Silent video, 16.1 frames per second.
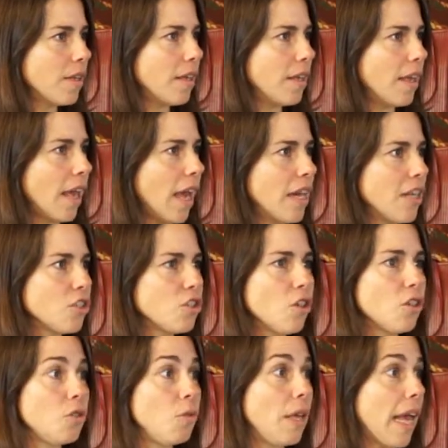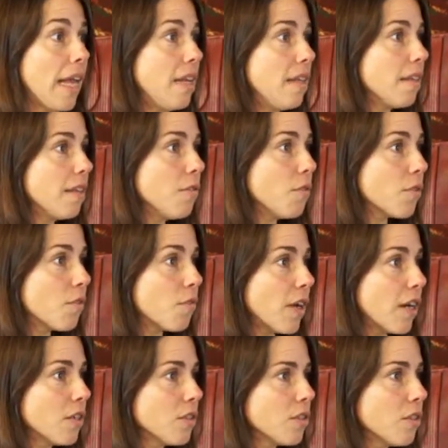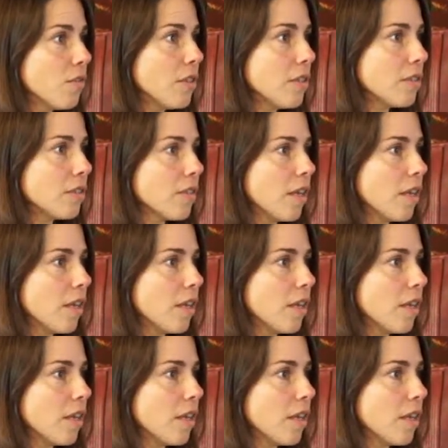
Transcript: And it's not doing anything for the fire service.